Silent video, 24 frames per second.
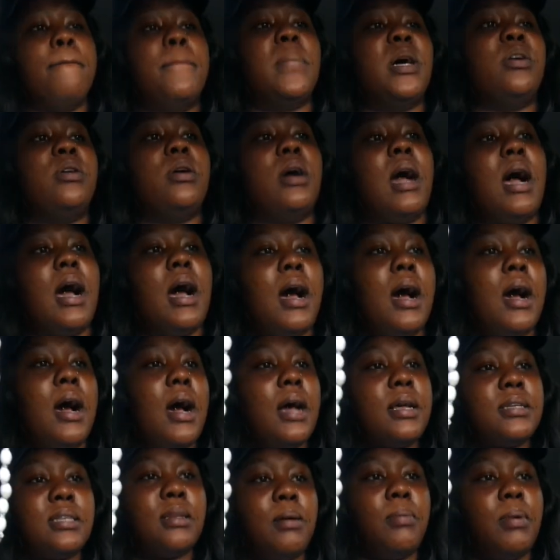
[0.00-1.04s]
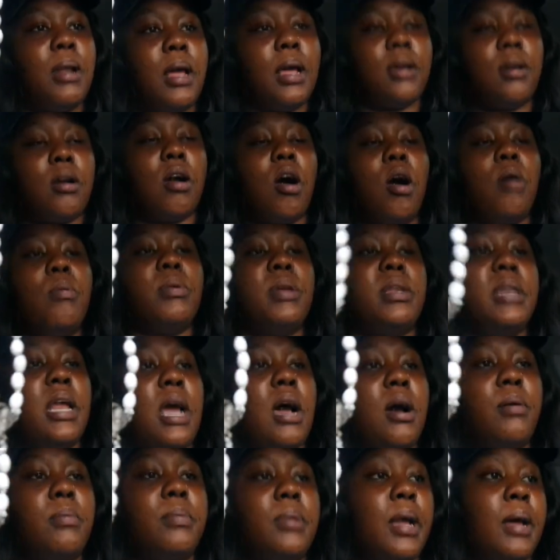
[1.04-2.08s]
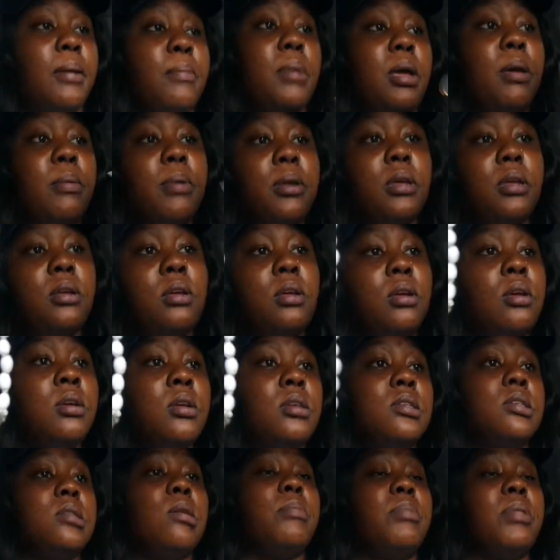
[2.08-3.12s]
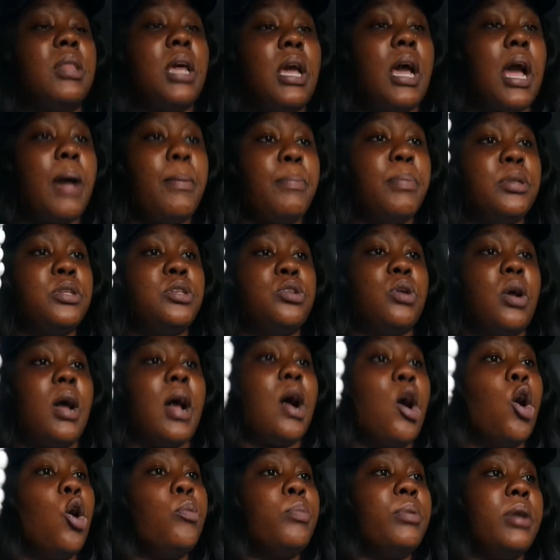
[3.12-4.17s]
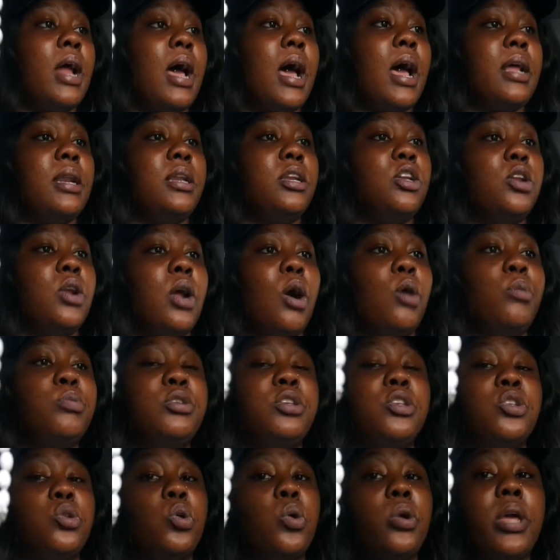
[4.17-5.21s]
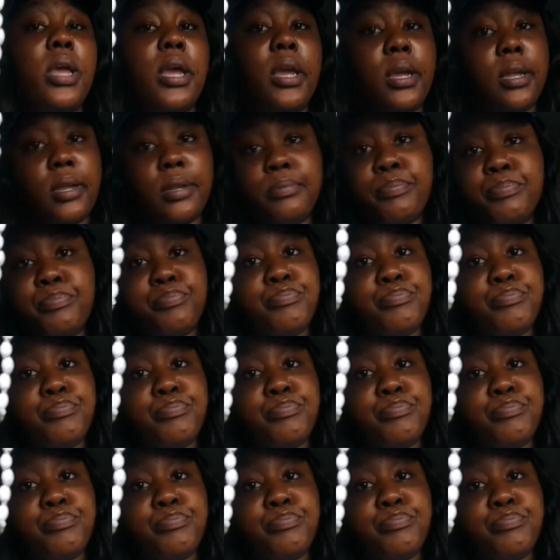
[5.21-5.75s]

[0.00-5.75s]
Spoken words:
But as I'm like calming down, I'm like, maybe something happened to her. I hope not, you know. I hope she's okay.